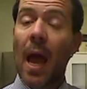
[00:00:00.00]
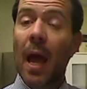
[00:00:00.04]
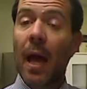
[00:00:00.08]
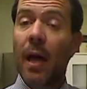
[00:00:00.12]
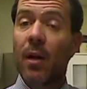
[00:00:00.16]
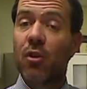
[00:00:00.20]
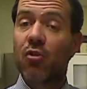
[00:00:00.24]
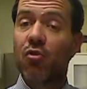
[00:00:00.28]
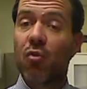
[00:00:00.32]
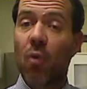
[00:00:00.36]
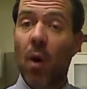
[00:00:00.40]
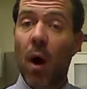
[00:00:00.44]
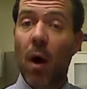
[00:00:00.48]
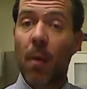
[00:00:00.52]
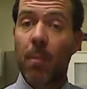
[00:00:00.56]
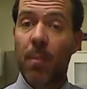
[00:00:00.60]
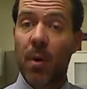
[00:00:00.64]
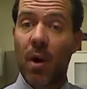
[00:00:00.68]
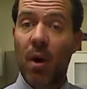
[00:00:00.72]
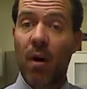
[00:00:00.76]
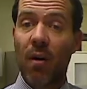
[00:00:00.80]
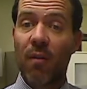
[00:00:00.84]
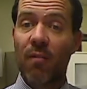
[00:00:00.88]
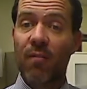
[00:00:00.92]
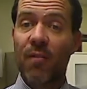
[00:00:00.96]
and drop it
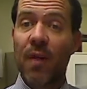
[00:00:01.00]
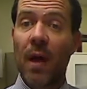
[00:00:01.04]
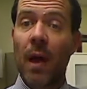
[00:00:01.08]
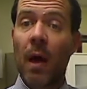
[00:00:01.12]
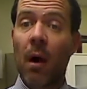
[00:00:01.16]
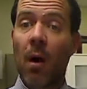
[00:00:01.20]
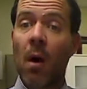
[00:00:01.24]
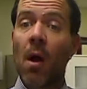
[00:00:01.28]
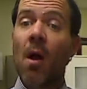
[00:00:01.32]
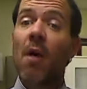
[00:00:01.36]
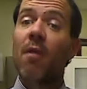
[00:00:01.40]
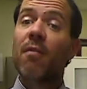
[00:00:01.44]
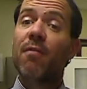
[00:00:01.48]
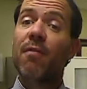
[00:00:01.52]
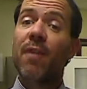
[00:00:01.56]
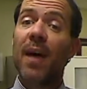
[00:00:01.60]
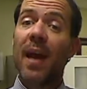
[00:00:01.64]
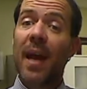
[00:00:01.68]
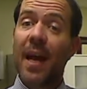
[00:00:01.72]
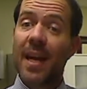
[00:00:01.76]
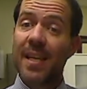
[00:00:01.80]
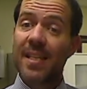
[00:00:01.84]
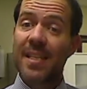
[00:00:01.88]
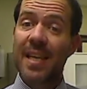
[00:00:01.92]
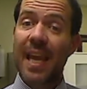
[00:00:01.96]
off there.
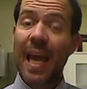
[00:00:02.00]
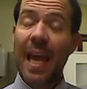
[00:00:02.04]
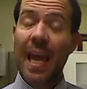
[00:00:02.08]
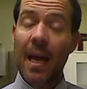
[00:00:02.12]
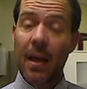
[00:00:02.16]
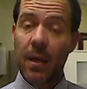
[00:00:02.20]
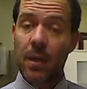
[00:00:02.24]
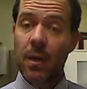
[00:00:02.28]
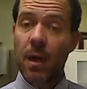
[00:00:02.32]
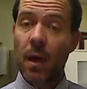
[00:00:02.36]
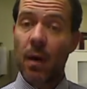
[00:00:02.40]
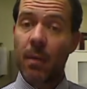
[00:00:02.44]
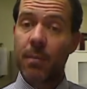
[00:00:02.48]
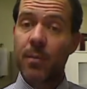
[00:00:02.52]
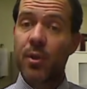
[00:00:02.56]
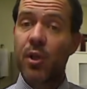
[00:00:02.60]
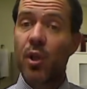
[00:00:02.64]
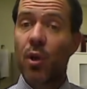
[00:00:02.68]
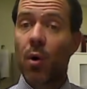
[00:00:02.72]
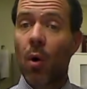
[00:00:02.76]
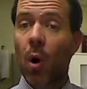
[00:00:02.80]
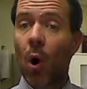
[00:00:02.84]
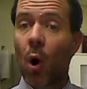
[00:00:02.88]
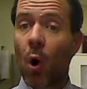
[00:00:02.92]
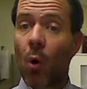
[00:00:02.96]
FedEx can come to
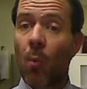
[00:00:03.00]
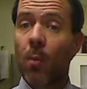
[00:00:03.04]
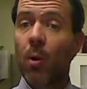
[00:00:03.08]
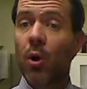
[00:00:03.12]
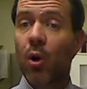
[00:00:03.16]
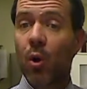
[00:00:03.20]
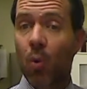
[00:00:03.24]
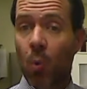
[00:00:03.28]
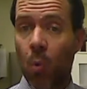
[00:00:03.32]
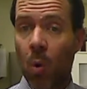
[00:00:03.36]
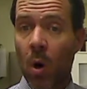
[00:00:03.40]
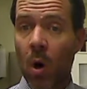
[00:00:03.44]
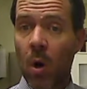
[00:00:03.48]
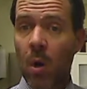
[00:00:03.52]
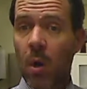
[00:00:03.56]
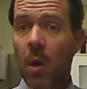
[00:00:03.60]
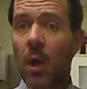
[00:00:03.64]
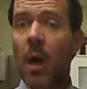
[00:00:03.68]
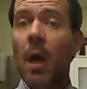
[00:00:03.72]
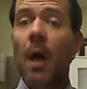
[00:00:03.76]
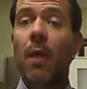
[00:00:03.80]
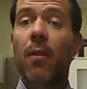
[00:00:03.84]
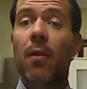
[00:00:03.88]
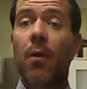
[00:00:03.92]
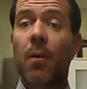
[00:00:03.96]
your home or your work.
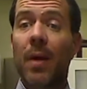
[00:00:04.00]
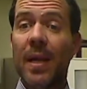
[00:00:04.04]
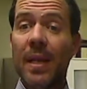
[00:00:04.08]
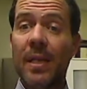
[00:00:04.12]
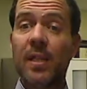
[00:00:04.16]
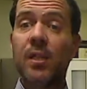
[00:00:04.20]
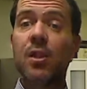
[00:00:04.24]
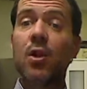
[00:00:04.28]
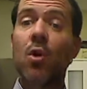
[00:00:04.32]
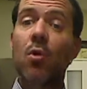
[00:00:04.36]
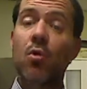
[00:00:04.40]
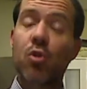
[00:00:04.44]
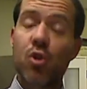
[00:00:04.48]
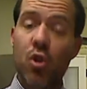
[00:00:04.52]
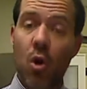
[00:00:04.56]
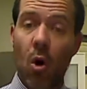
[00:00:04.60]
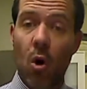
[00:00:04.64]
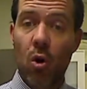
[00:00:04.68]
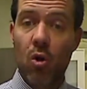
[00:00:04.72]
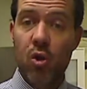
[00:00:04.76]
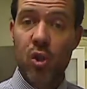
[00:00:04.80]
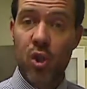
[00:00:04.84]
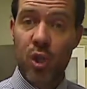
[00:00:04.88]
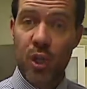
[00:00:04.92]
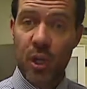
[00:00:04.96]
There is no
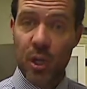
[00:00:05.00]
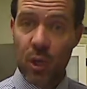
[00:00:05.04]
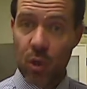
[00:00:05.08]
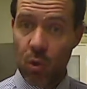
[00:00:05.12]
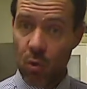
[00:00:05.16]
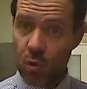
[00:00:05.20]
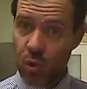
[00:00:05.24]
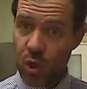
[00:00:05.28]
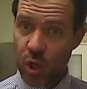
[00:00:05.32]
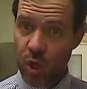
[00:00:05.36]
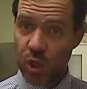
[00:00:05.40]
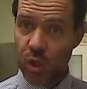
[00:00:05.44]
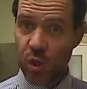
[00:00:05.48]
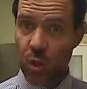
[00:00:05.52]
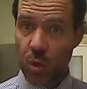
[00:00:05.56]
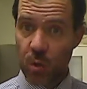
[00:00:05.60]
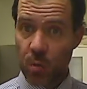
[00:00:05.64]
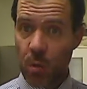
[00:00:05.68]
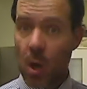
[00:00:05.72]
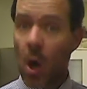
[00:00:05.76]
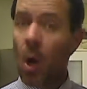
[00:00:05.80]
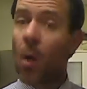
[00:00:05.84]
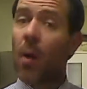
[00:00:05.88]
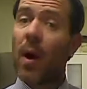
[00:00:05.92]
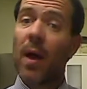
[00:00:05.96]
charge to you, just so you
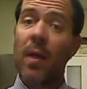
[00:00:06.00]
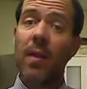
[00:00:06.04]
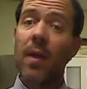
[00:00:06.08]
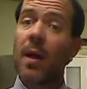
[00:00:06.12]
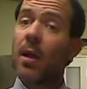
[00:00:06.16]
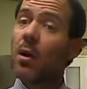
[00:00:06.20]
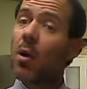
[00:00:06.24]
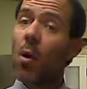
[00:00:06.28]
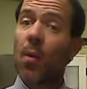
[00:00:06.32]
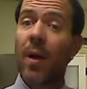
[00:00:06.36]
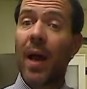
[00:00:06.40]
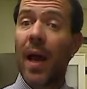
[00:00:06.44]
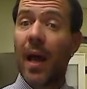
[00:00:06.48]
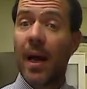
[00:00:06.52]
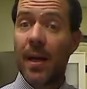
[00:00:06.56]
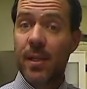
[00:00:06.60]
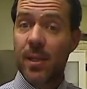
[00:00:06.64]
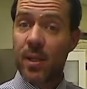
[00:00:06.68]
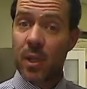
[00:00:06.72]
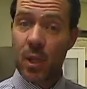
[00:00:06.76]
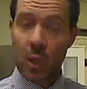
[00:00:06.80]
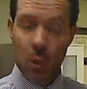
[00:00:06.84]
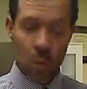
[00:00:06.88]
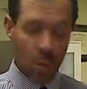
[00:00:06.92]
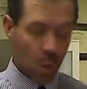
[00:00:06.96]
know, and they don't
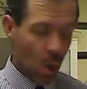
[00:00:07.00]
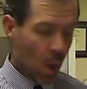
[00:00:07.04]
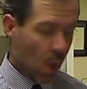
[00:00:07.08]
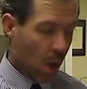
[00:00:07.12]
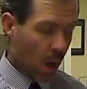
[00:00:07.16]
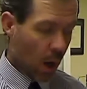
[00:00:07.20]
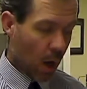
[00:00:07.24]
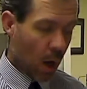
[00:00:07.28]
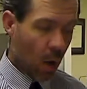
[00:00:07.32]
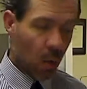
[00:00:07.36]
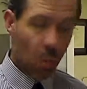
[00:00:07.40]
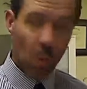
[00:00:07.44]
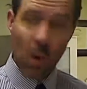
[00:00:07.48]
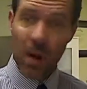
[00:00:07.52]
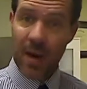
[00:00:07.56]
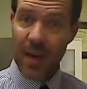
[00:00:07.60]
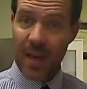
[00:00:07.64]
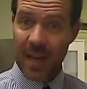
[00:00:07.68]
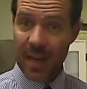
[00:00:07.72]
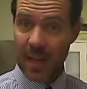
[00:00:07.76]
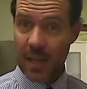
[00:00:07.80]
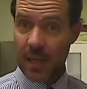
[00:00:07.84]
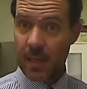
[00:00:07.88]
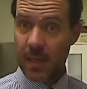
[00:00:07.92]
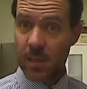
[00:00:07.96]
ask you uh, what it
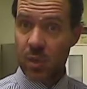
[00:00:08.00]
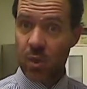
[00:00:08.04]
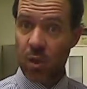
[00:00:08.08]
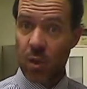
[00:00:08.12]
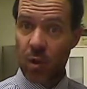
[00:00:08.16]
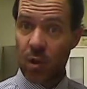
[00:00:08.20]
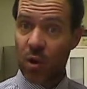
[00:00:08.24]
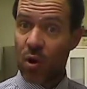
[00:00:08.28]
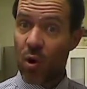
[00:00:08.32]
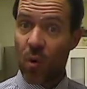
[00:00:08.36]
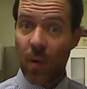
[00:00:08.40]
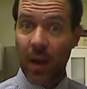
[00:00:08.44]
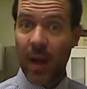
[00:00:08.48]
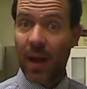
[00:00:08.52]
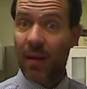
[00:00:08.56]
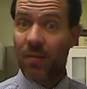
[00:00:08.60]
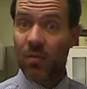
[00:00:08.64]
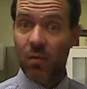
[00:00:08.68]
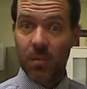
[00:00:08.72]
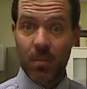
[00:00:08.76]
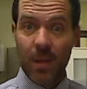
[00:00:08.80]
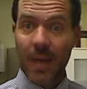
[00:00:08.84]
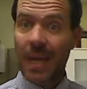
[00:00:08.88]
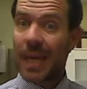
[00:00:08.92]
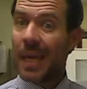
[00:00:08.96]
is, so you don't have
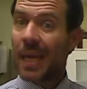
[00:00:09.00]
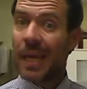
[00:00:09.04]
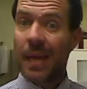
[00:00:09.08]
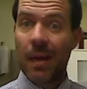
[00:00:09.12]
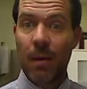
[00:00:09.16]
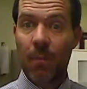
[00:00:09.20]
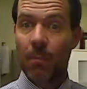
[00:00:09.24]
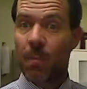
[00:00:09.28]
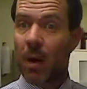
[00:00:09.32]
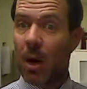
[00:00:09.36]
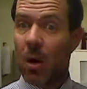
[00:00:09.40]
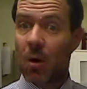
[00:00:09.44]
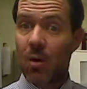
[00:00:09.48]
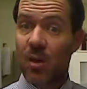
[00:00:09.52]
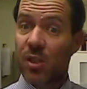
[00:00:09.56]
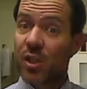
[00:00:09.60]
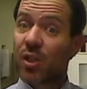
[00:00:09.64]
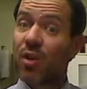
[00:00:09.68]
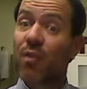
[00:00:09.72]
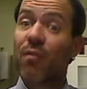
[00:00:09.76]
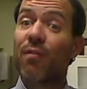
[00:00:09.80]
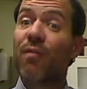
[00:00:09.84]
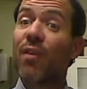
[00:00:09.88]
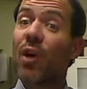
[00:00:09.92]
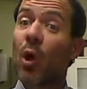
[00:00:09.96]
to be embarrassed
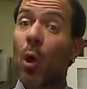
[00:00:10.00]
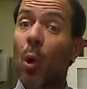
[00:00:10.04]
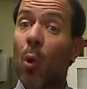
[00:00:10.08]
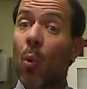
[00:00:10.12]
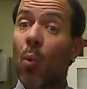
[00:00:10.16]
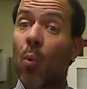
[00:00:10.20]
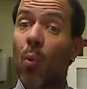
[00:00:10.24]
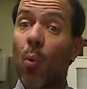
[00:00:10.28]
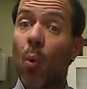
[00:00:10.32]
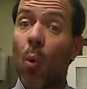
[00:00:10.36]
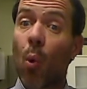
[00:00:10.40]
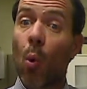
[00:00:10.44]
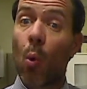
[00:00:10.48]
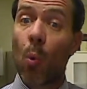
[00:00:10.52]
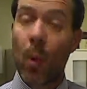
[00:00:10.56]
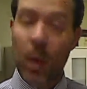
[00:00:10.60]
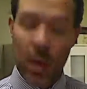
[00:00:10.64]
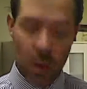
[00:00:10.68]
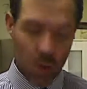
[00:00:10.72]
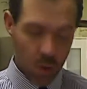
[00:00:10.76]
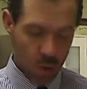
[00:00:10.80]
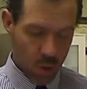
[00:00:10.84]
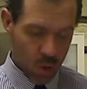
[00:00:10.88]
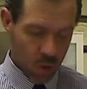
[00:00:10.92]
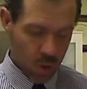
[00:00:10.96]
or feel
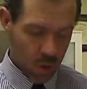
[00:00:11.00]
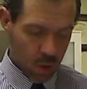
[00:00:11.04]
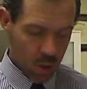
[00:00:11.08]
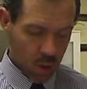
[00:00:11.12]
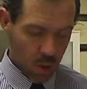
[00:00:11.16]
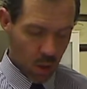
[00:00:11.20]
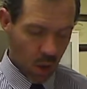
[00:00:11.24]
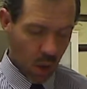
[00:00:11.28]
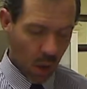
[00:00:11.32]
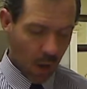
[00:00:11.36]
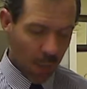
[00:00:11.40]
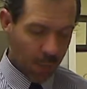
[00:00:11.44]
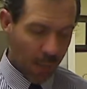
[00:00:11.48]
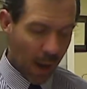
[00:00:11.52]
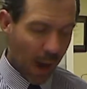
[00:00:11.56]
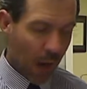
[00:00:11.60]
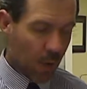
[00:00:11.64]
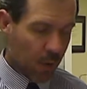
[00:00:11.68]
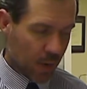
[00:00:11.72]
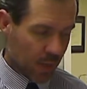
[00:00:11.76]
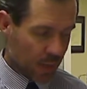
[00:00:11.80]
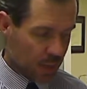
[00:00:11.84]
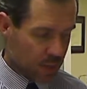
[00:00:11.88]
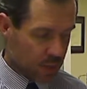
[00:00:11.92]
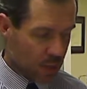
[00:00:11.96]
weird
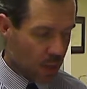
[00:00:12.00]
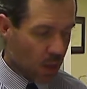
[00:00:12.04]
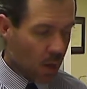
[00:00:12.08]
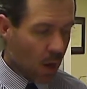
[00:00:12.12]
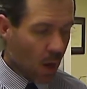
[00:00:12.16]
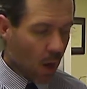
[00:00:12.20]
about it.